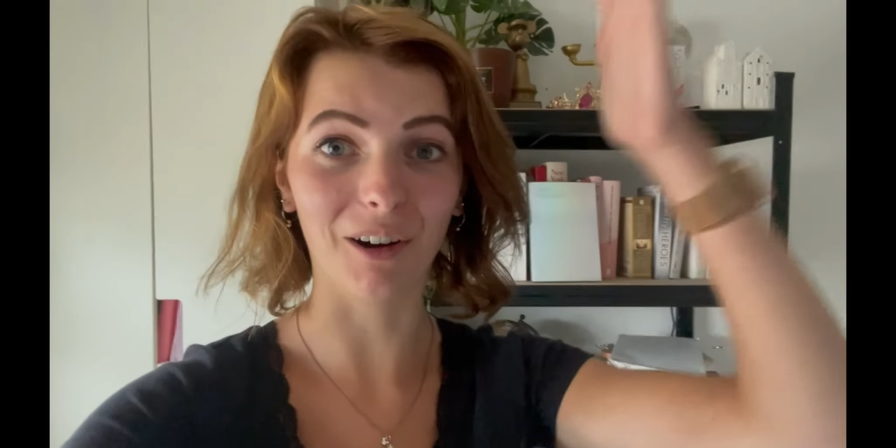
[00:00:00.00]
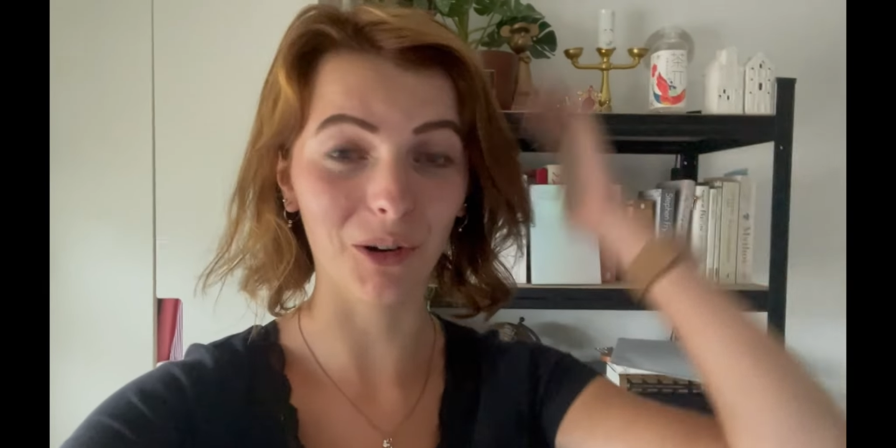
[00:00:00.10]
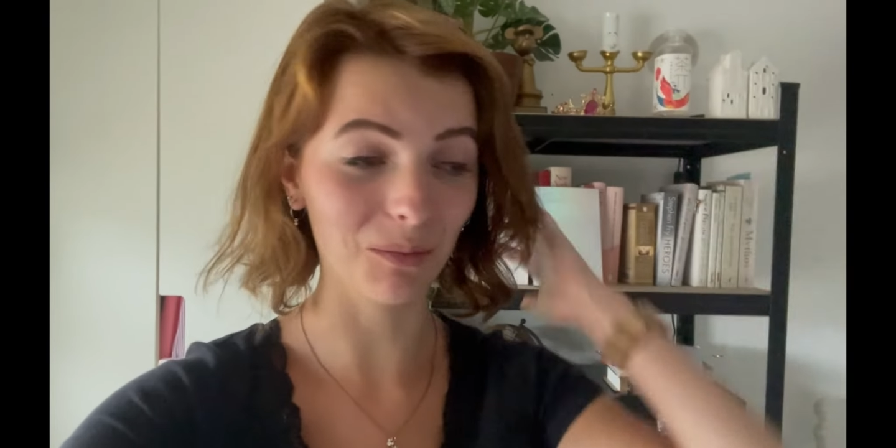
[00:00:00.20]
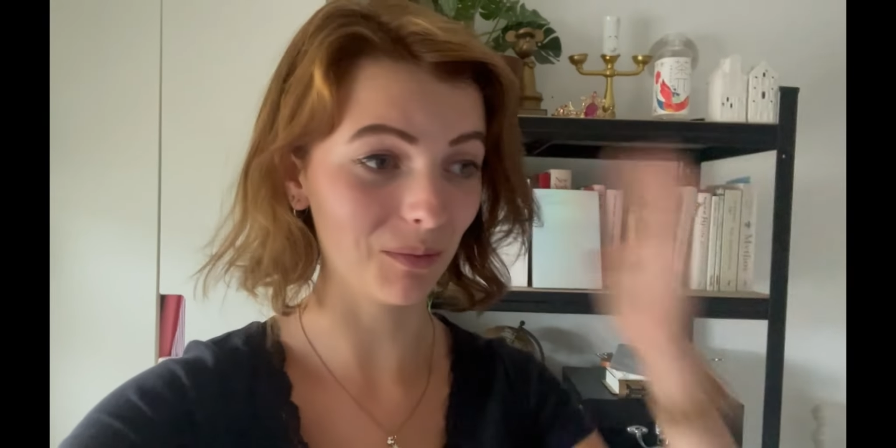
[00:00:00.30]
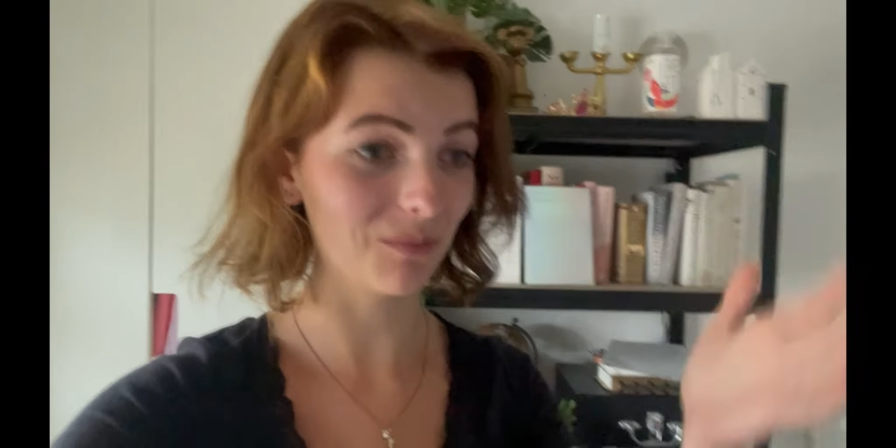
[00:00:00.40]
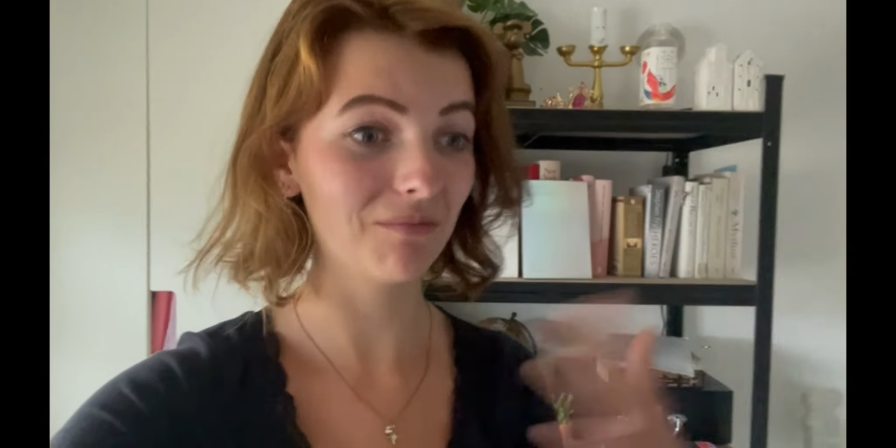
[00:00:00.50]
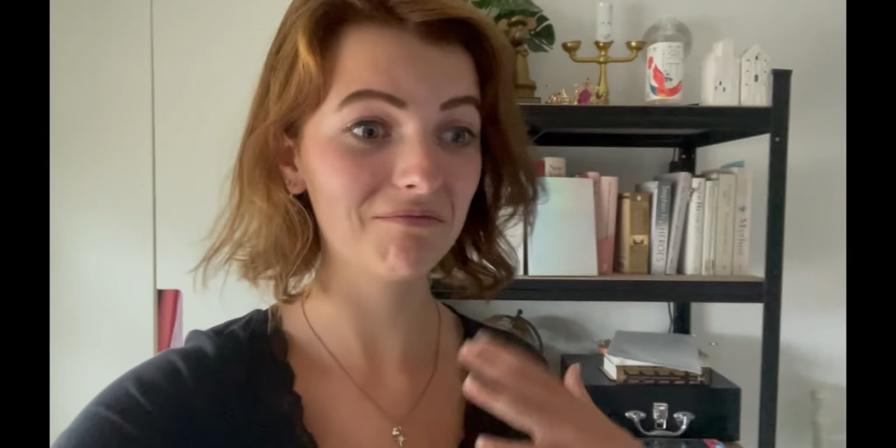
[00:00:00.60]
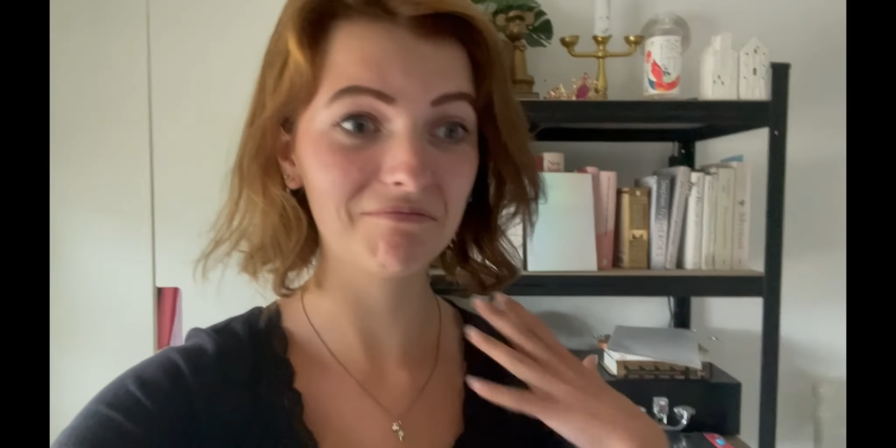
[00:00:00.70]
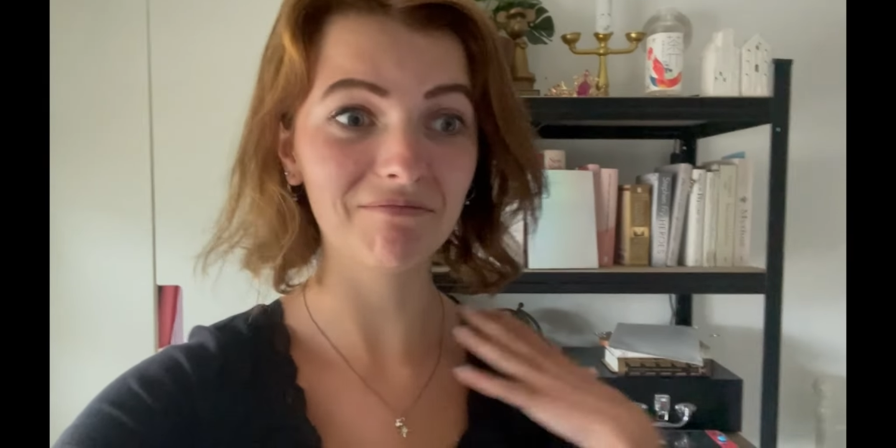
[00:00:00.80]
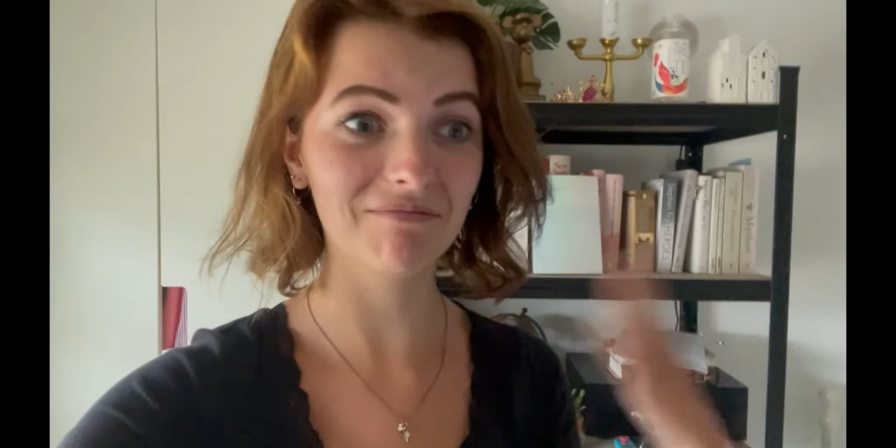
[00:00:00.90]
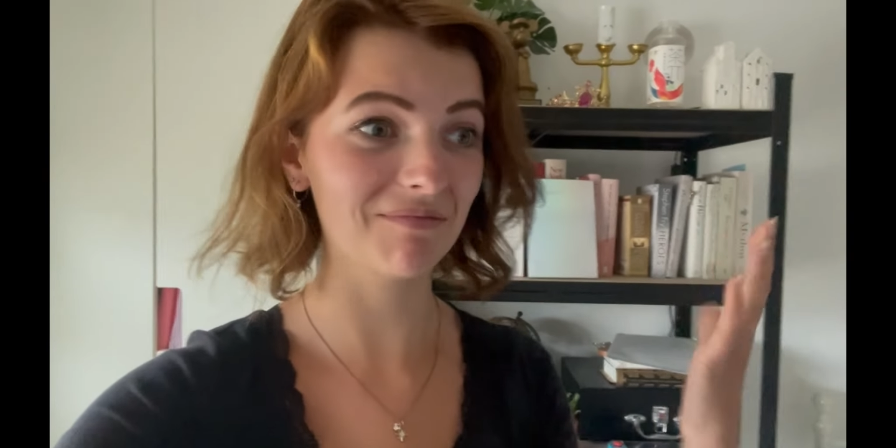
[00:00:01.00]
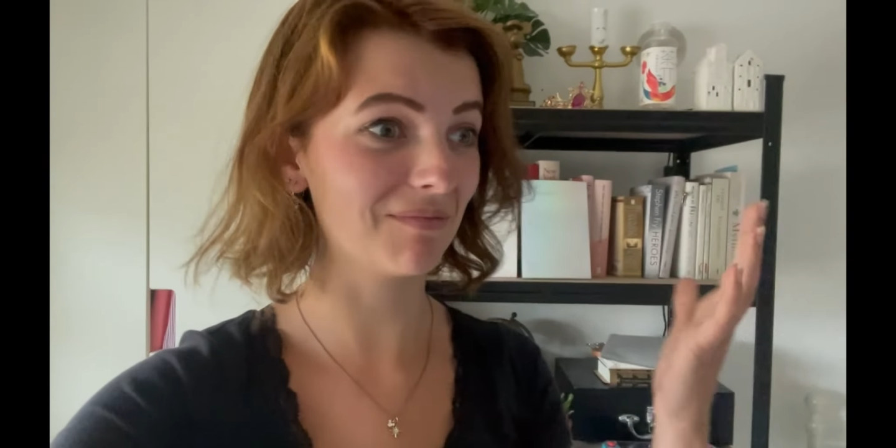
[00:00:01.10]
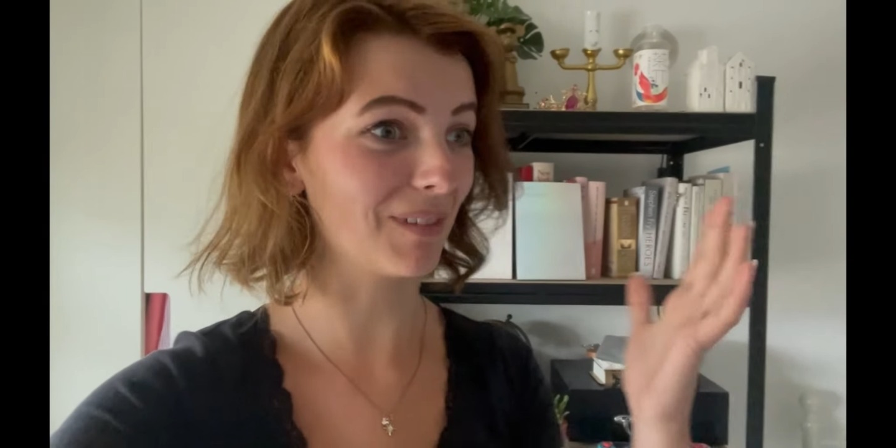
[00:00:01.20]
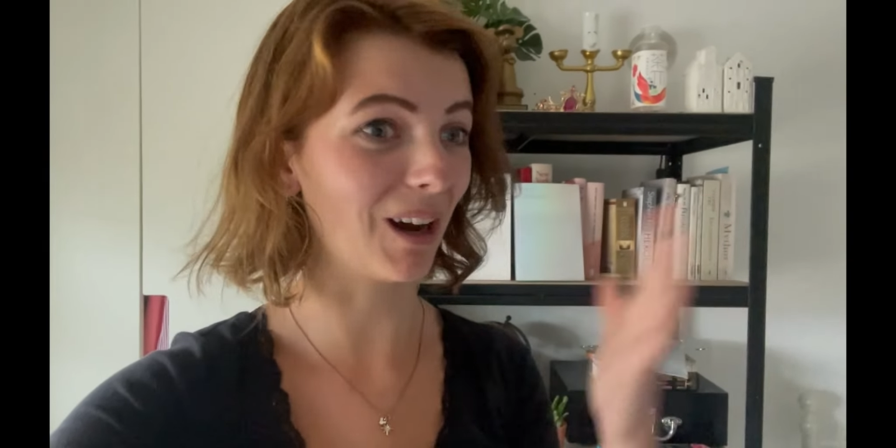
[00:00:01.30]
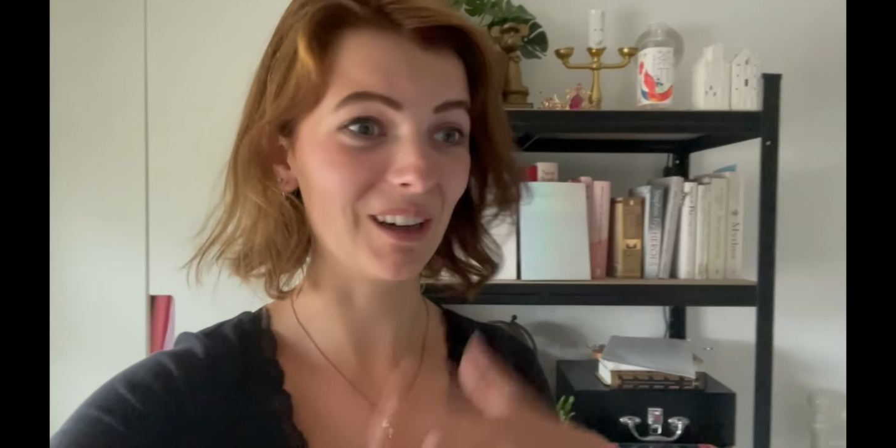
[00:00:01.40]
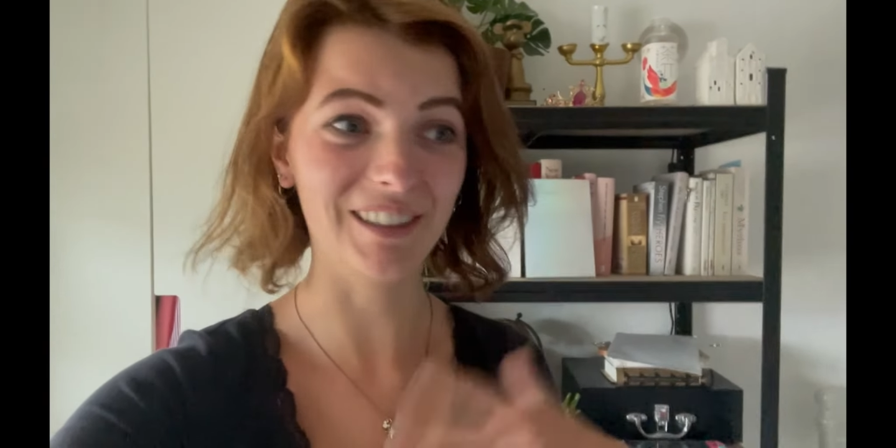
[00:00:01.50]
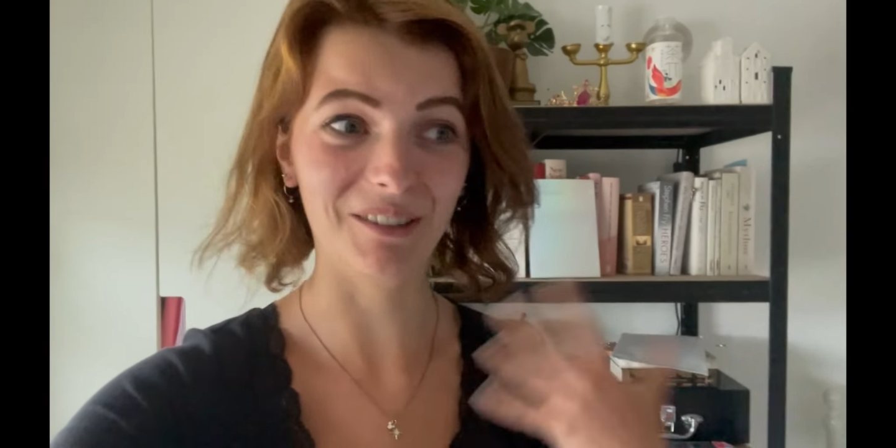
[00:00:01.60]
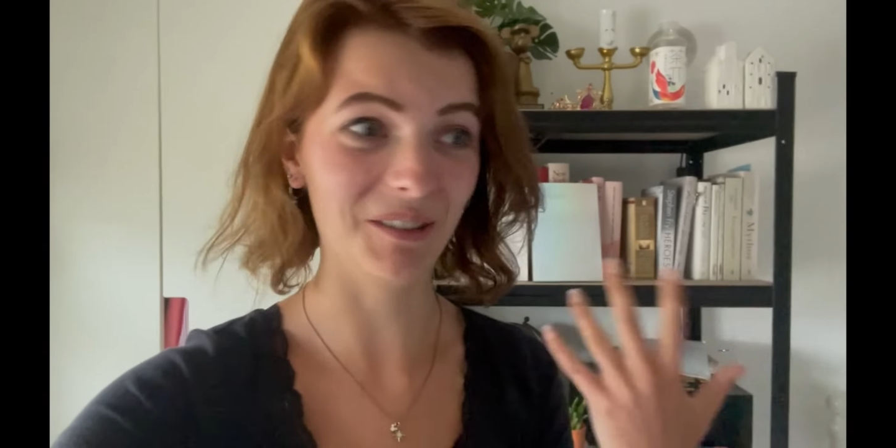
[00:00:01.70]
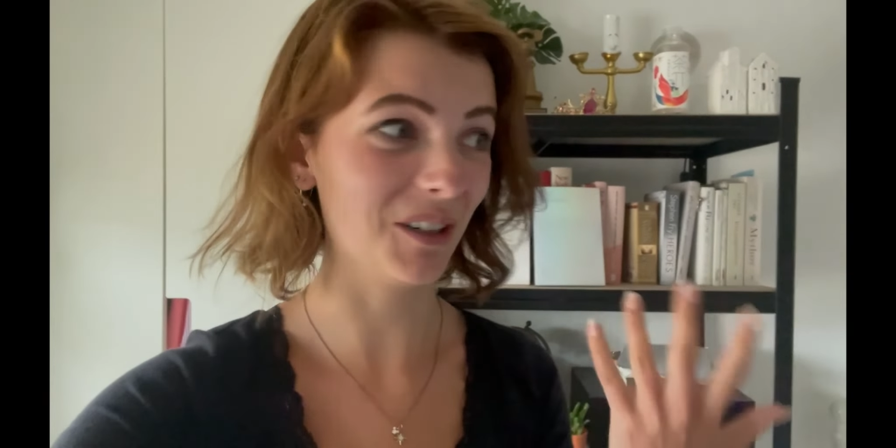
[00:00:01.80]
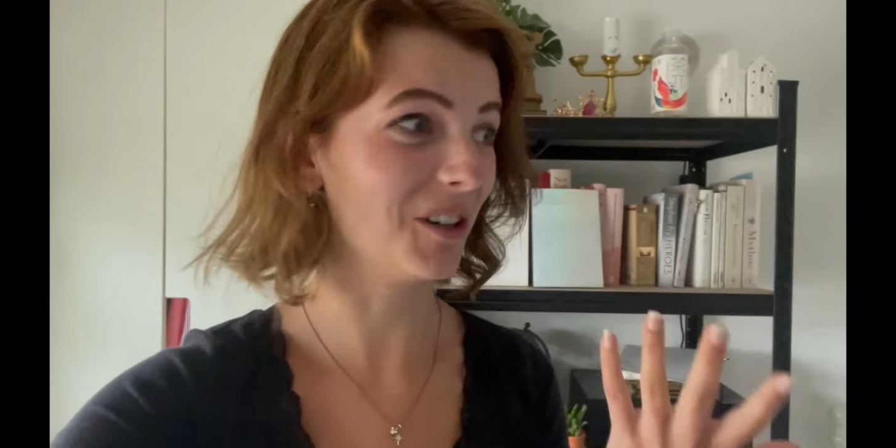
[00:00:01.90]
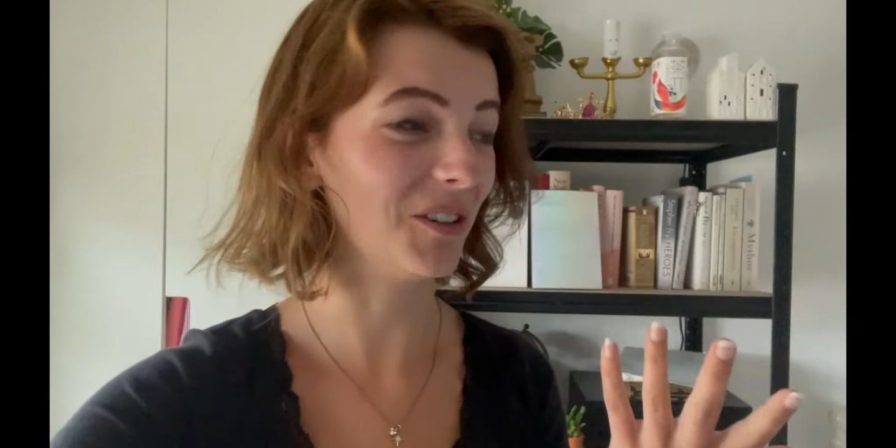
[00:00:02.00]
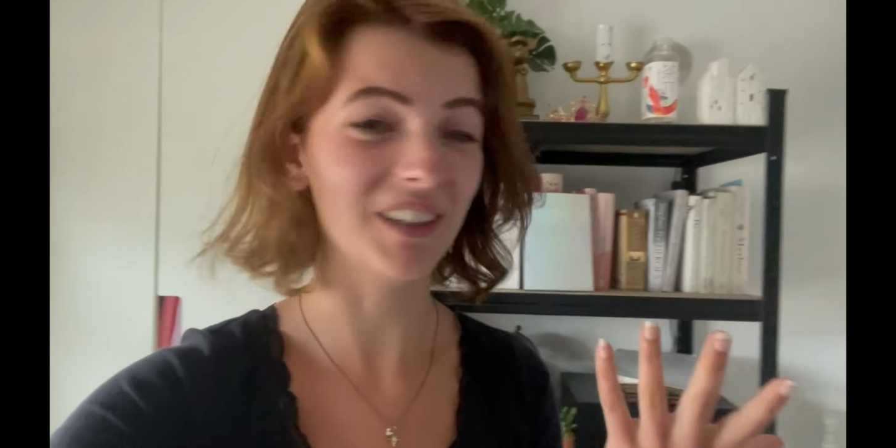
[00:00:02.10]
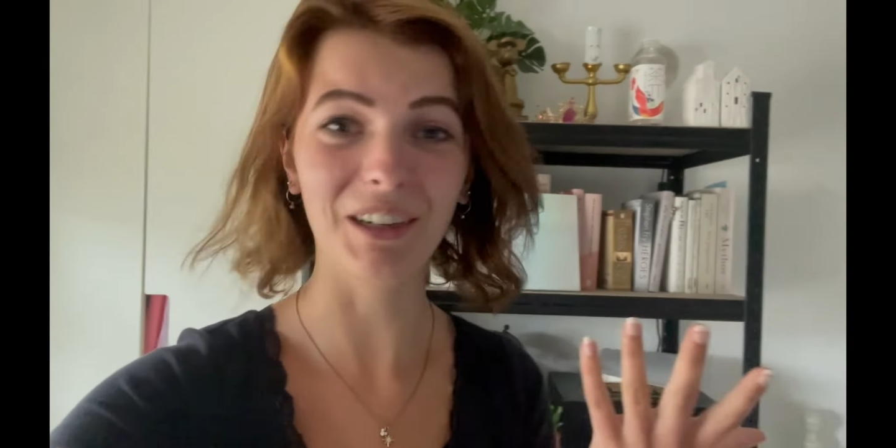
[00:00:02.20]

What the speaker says: I don't know,